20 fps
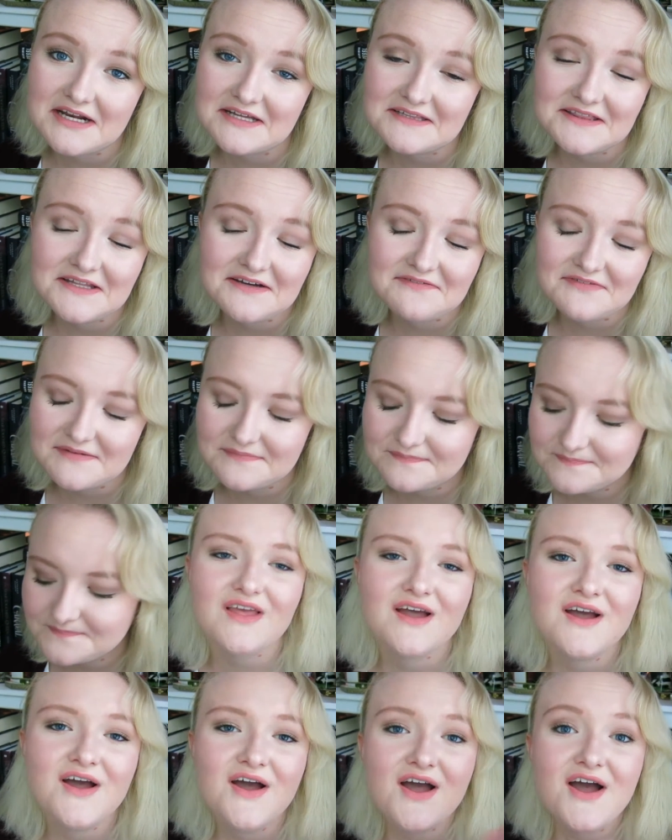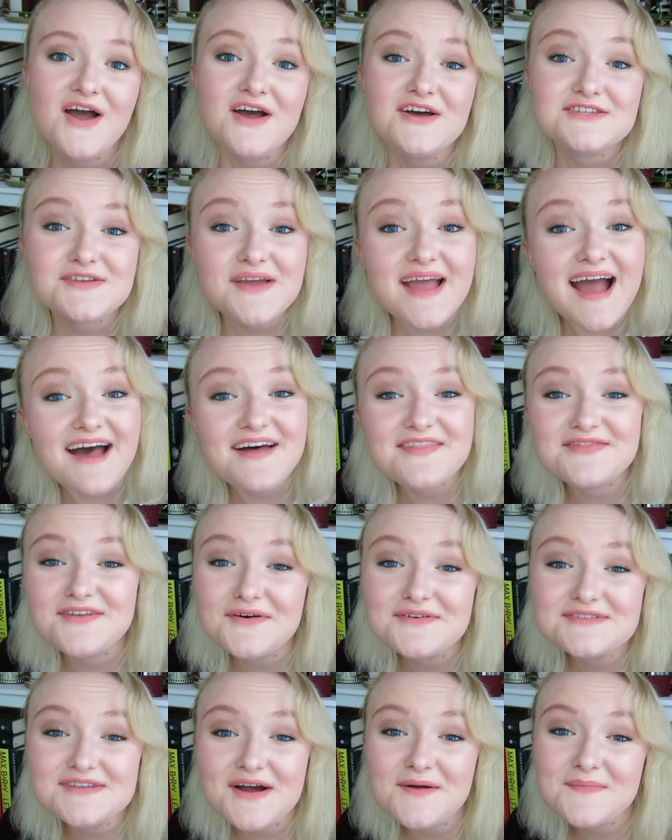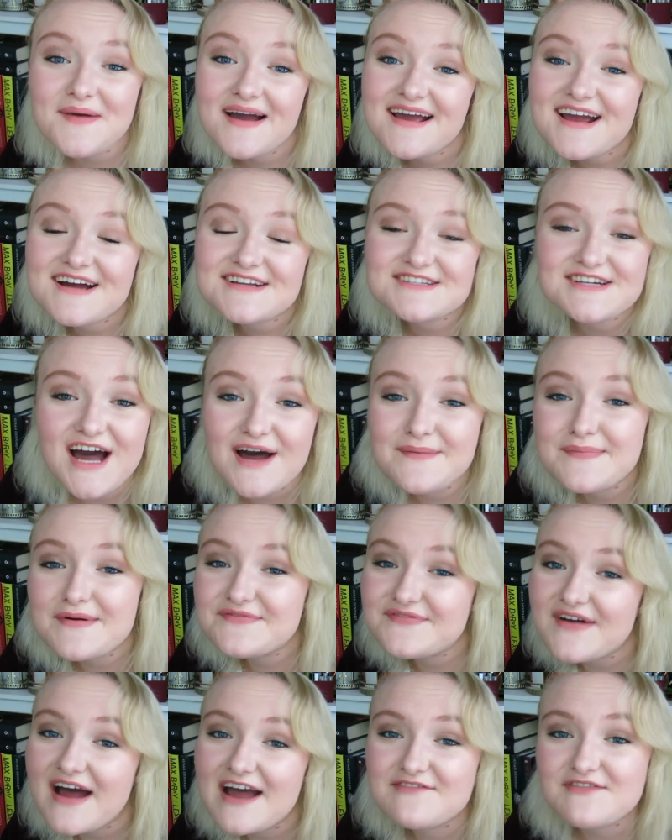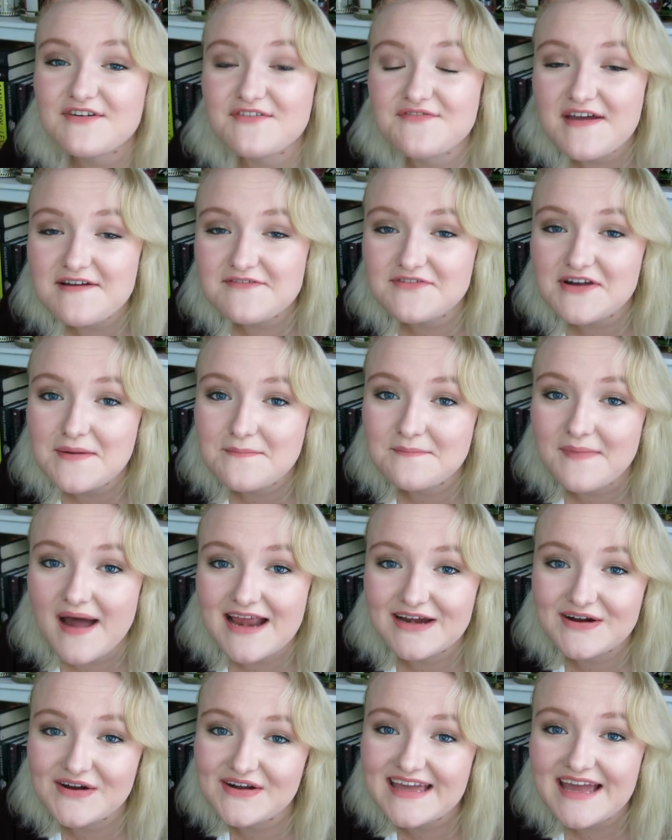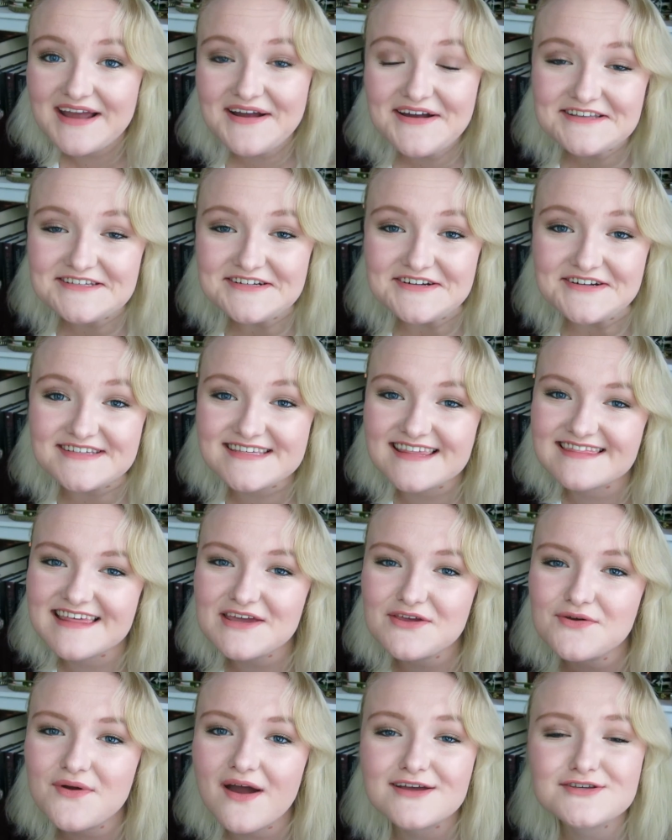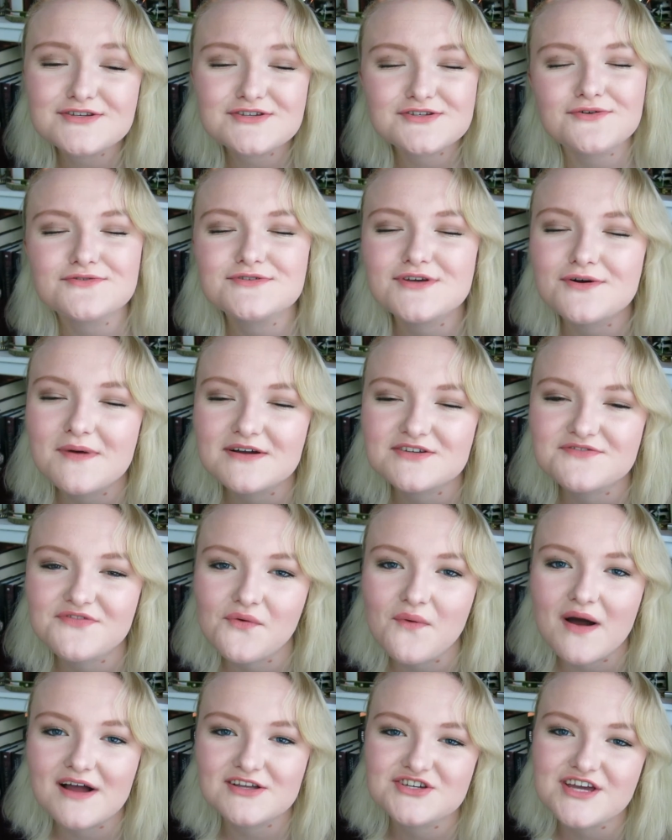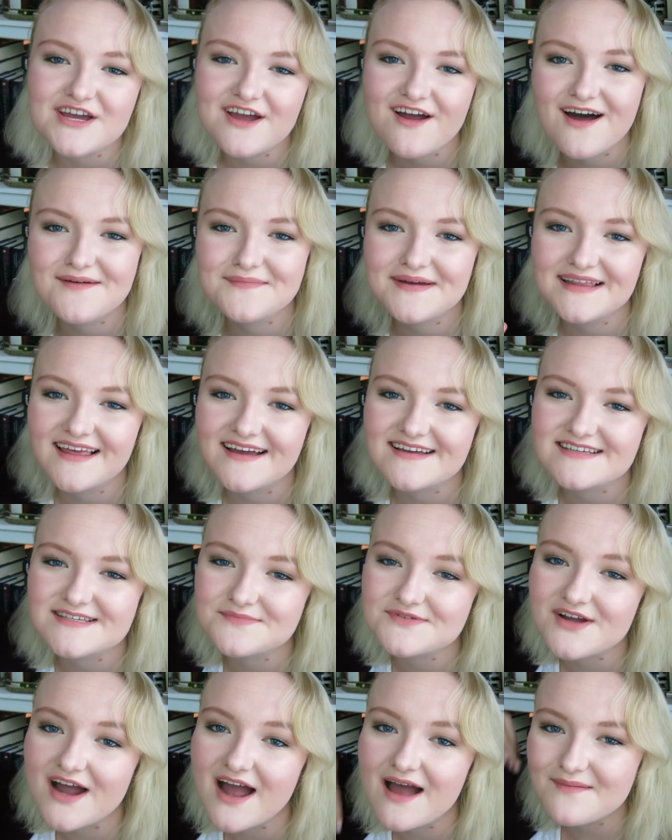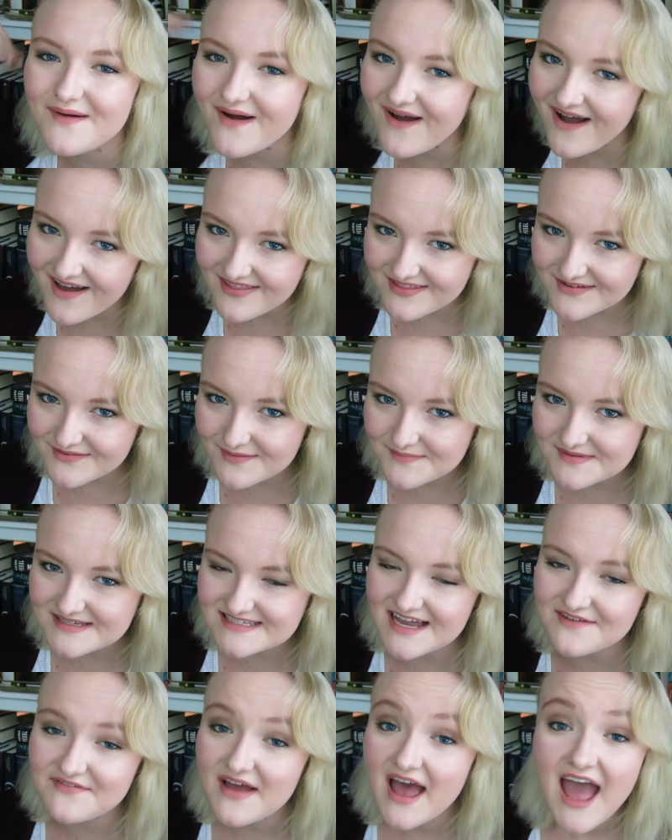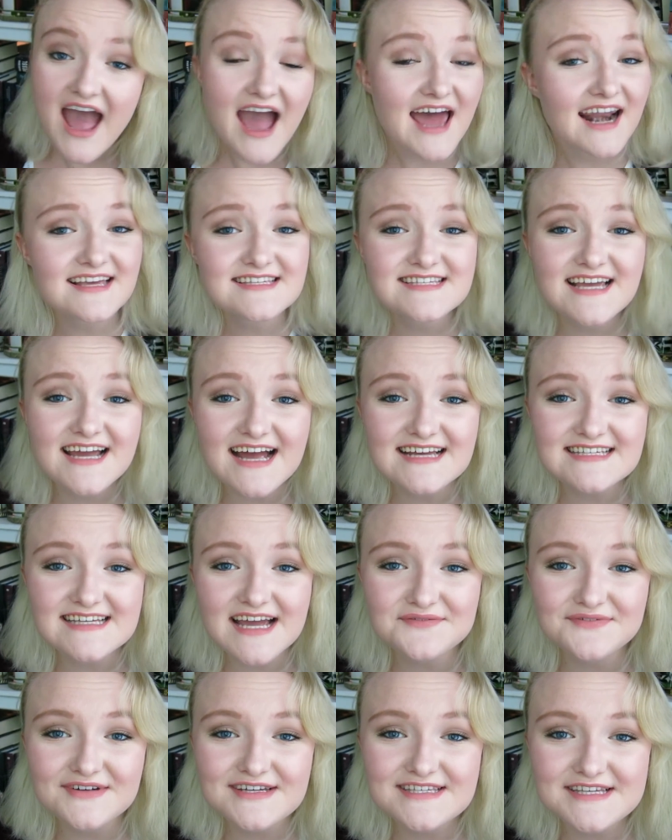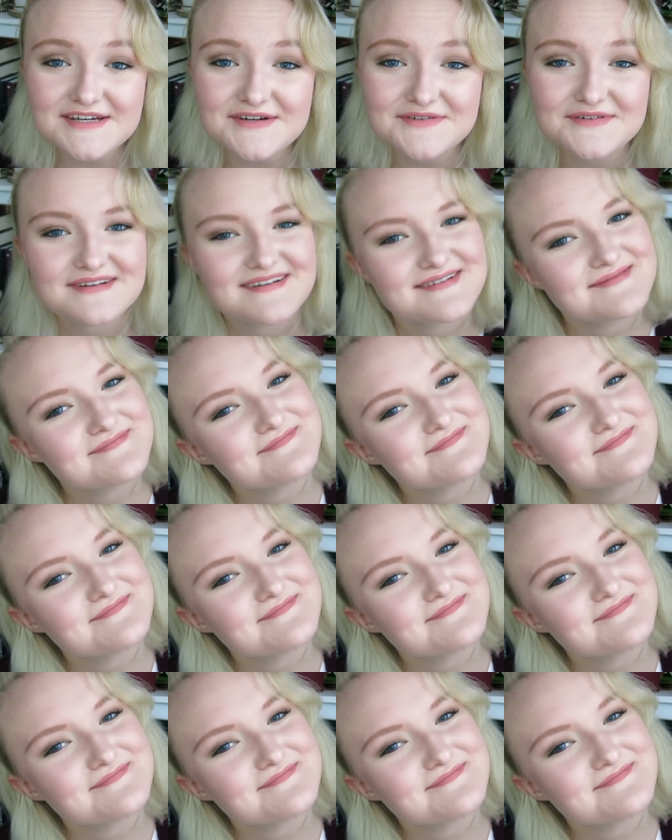I love him. So yeah, those are my top 5 favorite minor characters. Thank you guys so, so much for watching. Comment, subscribe, all the normal stuff. And I'll see you guys again real soon.